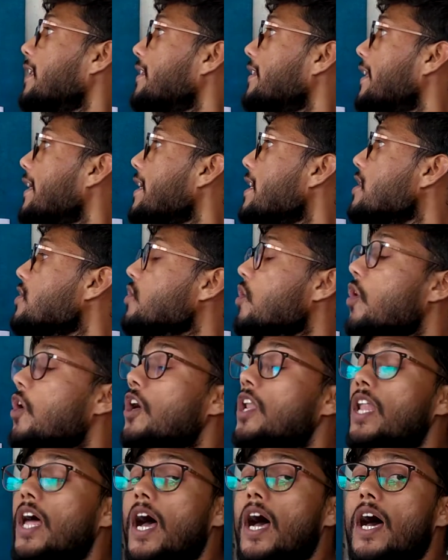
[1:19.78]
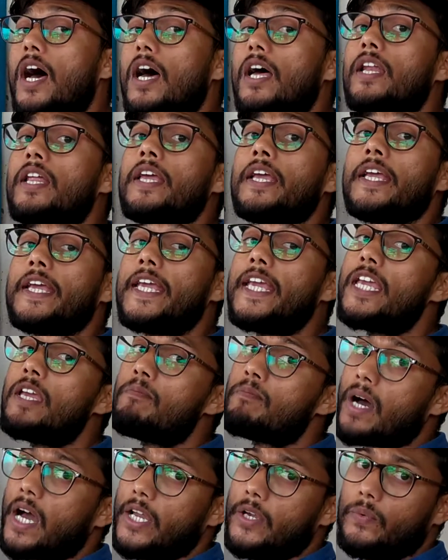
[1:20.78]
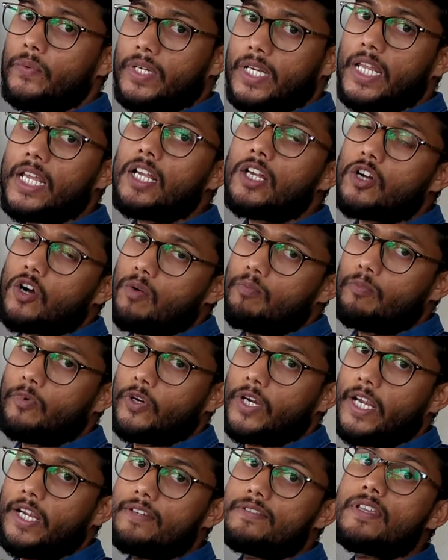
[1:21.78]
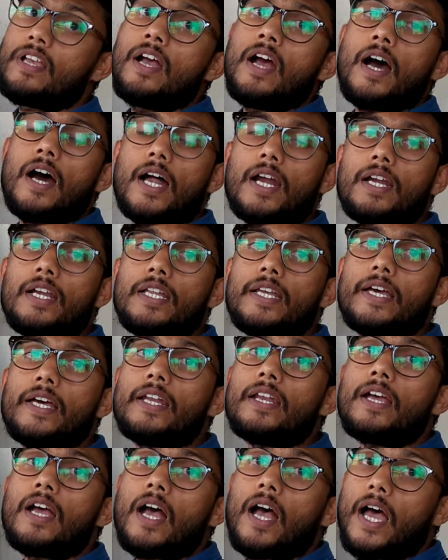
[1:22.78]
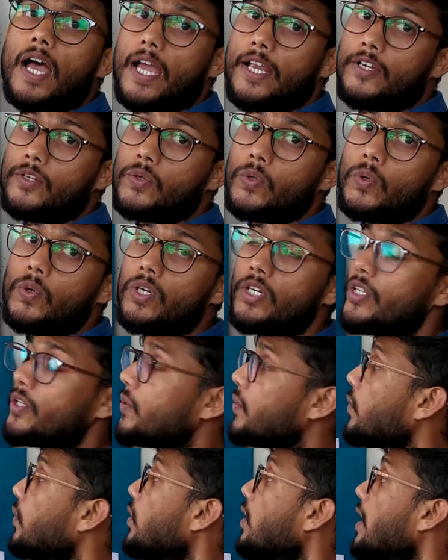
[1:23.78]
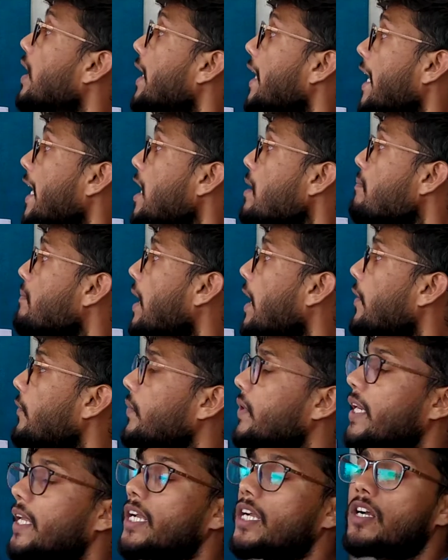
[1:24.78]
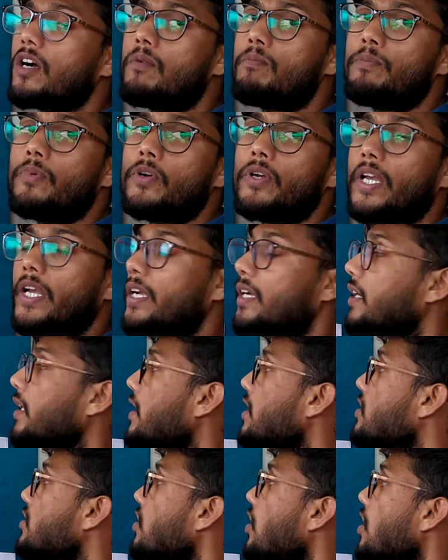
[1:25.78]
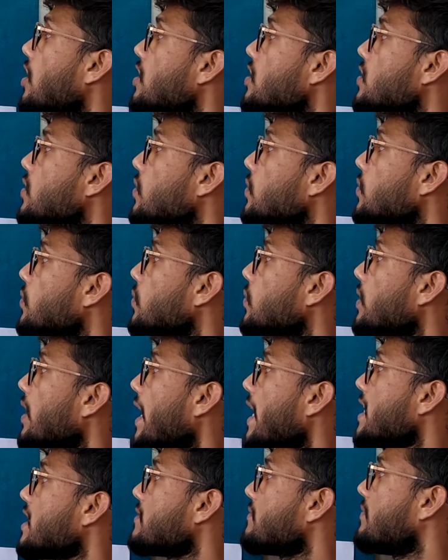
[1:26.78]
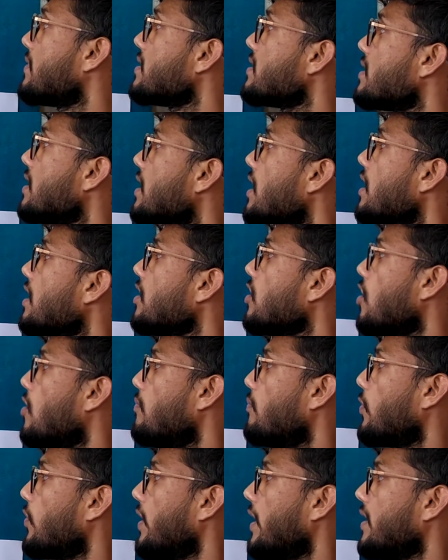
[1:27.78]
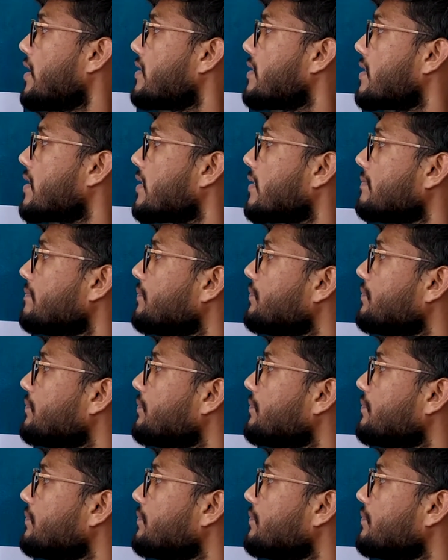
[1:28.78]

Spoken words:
These all are abiotic components. Earlier I told you abiotic component is also known as physical components.